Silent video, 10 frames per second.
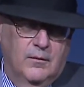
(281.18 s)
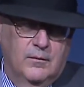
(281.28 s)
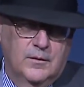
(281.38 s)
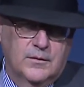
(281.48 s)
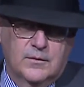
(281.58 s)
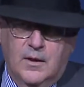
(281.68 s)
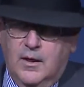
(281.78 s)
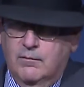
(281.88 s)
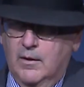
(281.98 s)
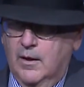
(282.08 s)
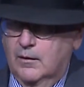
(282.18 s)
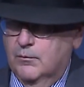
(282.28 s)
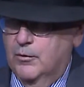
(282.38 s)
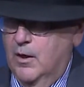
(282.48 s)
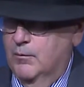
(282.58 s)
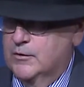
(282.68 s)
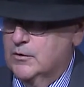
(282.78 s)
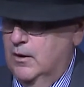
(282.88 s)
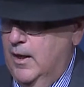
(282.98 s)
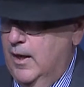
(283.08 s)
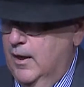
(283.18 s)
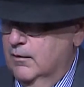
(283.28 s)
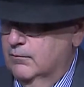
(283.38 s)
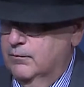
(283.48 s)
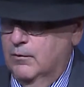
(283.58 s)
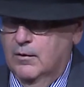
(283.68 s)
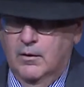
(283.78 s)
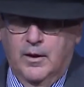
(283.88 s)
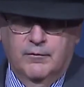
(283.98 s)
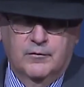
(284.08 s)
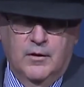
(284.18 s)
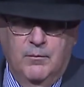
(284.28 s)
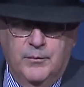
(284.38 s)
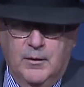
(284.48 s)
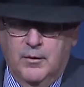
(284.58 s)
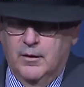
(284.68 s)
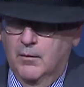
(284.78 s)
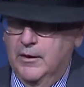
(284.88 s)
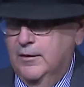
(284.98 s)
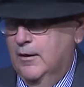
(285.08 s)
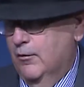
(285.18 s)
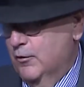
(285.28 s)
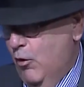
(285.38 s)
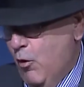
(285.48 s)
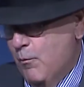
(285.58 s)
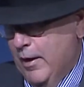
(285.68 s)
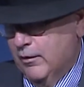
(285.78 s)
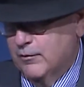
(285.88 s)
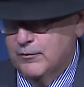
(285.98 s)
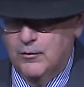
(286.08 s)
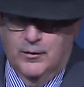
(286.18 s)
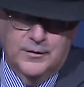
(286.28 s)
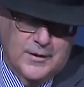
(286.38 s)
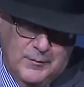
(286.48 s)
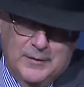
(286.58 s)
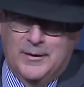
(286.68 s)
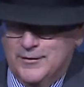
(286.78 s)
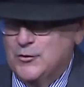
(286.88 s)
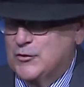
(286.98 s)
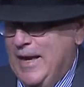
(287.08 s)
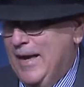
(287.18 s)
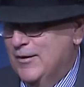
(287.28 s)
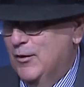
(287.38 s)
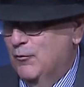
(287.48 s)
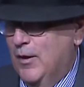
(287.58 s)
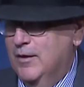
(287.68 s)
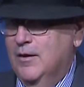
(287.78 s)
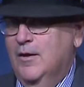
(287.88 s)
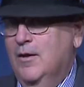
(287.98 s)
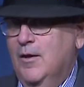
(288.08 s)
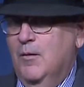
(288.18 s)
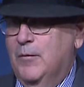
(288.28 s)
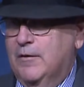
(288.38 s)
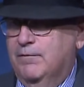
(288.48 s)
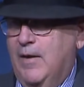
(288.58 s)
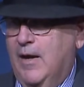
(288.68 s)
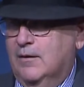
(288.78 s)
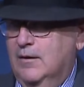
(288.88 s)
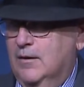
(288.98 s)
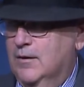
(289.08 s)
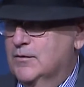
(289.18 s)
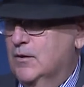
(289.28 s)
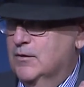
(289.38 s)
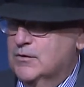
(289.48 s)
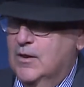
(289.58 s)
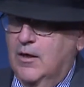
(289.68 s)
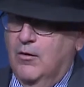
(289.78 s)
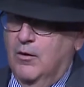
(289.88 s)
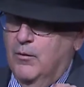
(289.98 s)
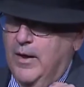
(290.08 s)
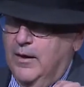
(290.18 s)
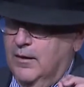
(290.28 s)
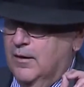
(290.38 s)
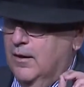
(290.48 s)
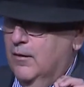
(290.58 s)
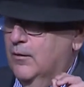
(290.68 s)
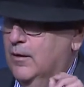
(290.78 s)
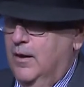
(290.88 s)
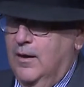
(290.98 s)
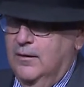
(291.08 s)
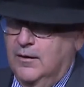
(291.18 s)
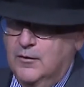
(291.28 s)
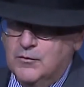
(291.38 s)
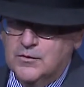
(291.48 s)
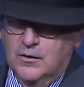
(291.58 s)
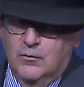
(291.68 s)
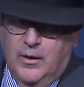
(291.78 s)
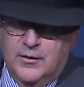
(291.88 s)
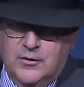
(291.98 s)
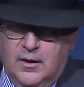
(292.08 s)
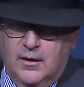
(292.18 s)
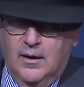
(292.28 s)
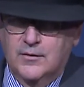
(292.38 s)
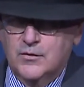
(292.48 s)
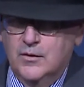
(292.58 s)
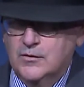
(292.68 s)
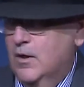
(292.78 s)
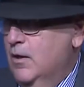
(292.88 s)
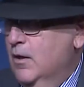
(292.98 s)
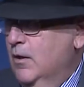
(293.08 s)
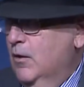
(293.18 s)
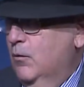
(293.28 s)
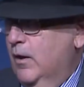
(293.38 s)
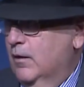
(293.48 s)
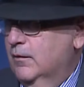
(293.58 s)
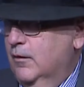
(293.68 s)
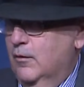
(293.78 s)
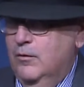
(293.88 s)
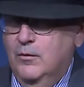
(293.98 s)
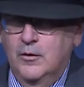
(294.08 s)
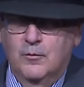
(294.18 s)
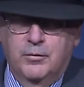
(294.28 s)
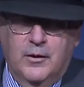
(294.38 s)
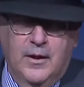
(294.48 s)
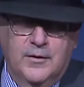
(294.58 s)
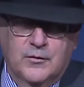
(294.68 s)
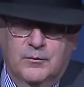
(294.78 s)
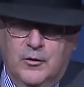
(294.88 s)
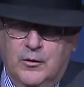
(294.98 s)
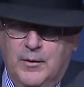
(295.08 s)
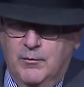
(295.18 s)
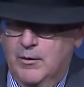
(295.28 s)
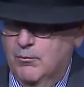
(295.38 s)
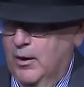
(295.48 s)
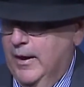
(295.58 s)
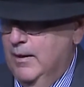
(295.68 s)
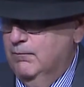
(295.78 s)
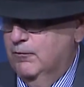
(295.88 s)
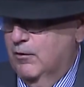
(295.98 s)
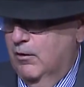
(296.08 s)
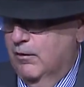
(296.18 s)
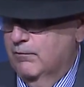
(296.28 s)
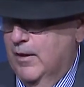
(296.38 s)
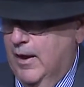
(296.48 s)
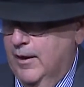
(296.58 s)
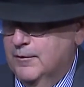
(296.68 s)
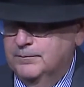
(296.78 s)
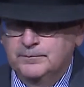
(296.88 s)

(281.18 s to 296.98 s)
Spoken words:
this is kind of like the promised land for a lot of Trump people. I mean, they don't know about it, of course, because it's Canada, right? But the fact is, it's there already, okay? And the interesting question, I guess, is, well, who do you praise or maybe blame for all of that?